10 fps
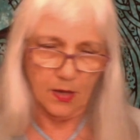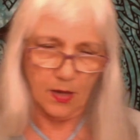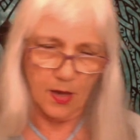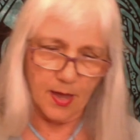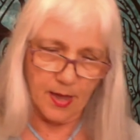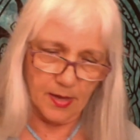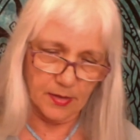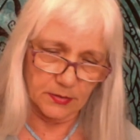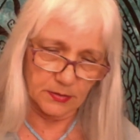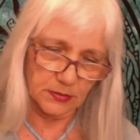
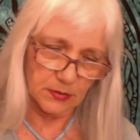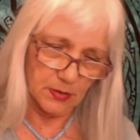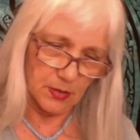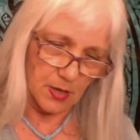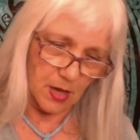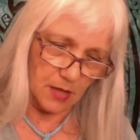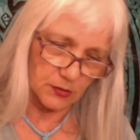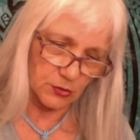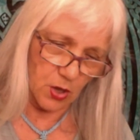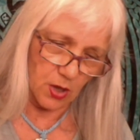and I'll
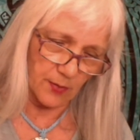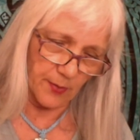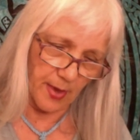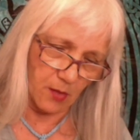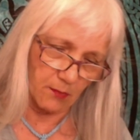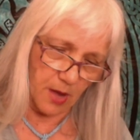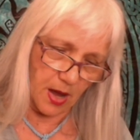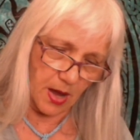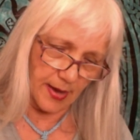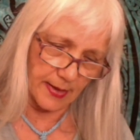talk about
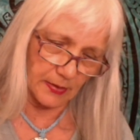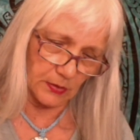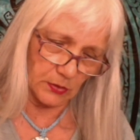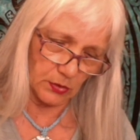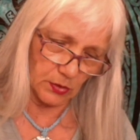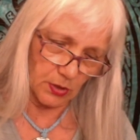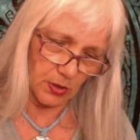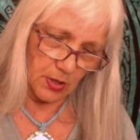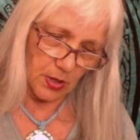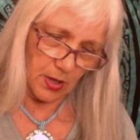mine
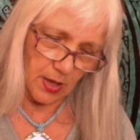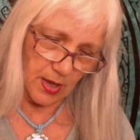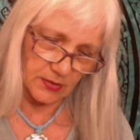as